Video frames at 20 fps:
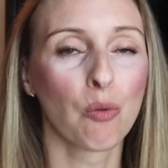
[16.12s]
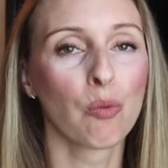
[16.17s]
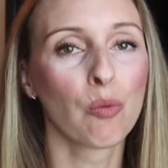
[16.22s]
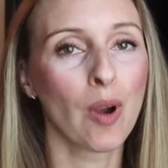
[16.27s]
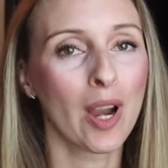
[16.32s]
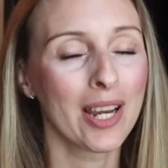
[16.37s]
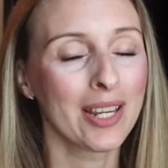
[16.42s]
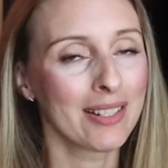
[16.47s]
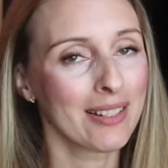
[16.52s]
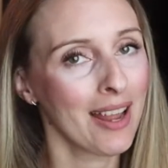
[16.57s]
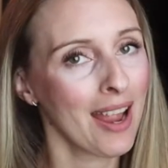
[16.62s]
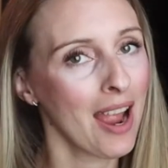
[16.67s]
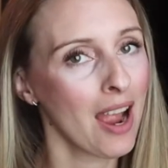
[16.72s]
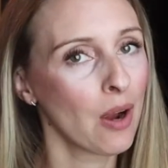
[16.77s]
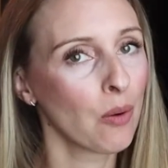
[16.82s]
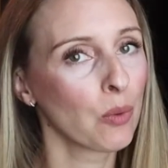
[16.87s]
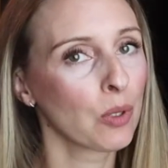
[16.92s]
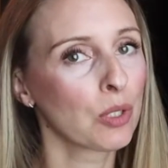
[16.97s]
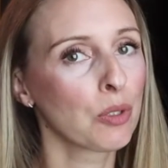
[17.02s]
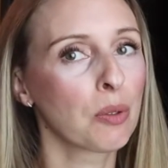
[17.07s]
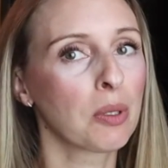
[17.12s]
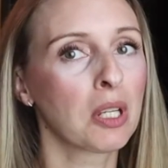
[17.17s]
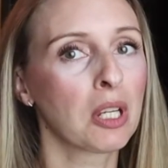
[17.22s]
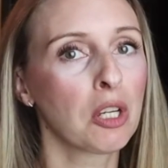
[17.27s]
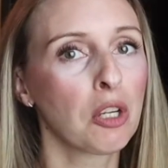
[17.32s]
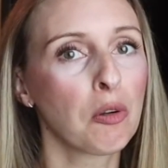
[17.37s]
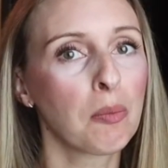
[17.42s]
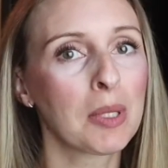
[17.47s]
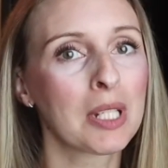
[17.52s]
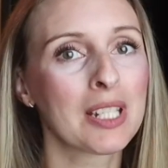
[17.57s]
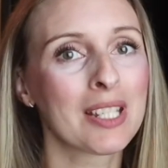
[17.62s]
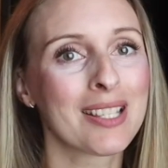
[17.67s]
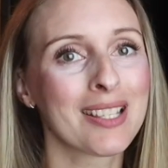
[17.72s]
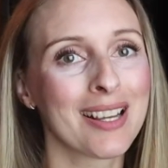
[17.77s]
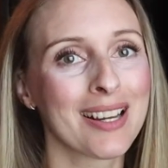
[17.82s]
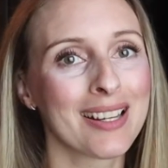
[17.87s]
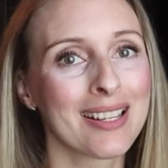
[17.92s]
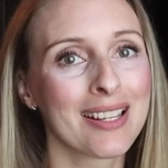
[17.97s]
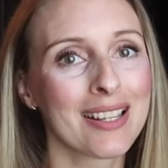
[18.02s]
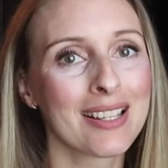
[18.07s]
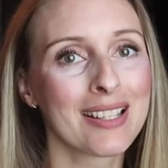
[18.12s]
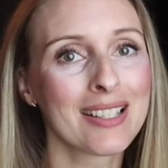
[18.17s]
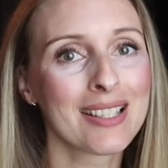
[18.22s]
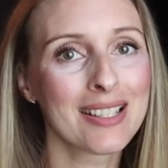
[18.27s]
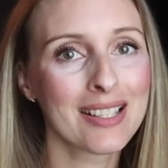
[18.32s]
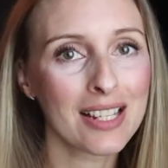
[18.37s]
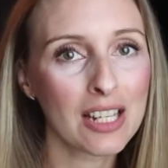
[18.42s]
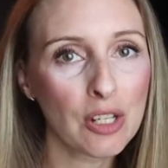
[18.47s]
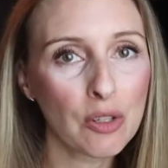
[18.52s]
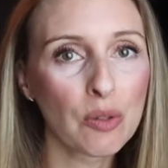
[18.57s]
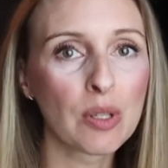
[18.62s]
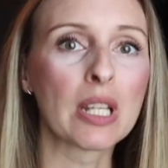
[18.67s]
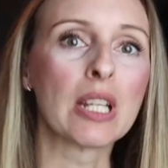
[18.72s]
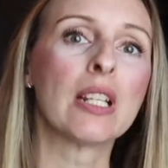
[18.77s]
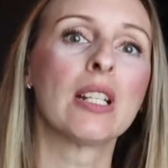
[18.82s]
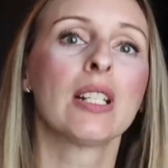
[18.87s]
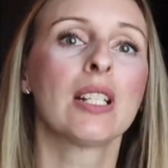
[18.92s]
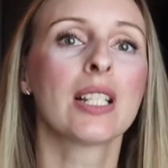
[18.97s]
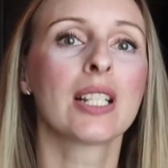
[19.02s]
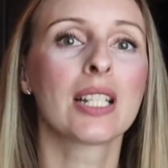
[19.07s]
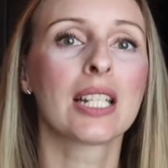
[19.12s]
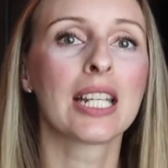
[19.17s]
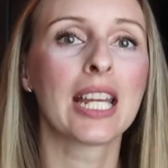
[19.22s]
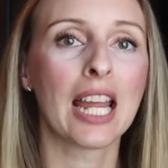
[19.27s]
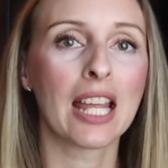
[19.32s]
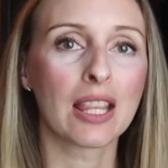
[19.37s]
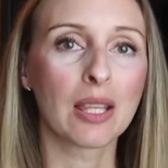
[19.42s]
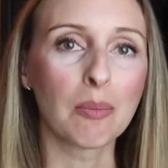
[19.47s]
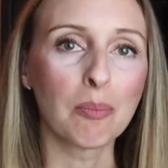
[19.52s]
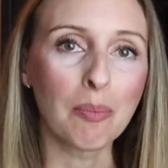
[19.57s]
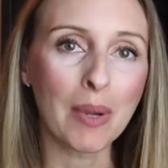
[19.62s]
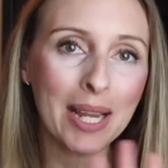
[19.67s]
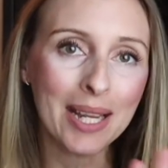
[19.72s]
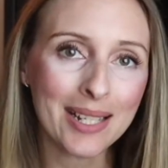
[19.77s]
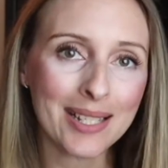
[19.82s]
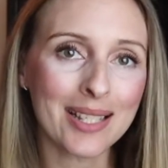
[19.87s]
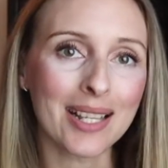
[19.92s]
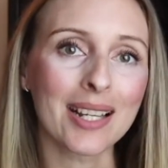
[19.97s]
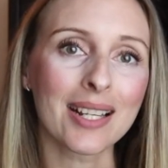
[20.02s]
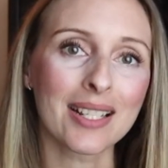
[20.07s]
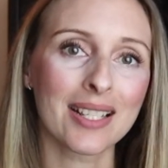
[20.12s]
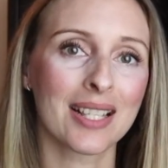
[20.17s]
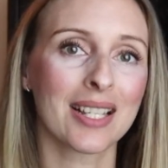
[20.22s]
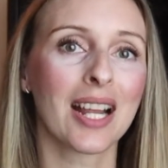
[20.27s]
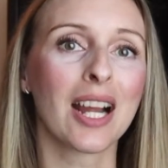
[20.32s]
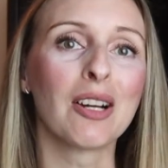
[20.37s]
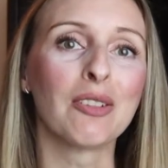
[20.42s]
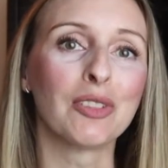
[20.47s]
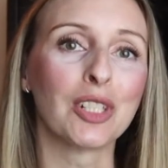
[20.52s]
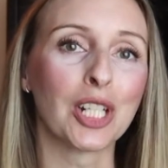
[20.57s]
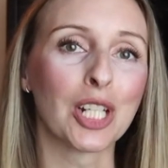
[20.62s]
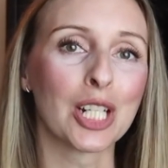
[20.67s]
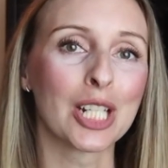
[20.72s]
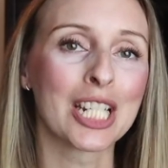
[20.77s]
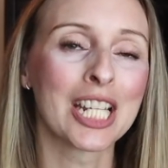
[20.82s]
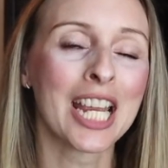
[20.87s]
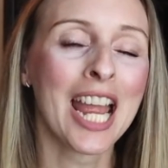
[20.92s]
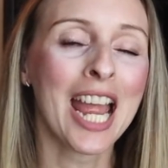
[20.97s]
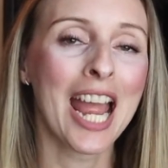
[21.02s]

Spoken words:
right now we're doing a human design series to get the basics covered.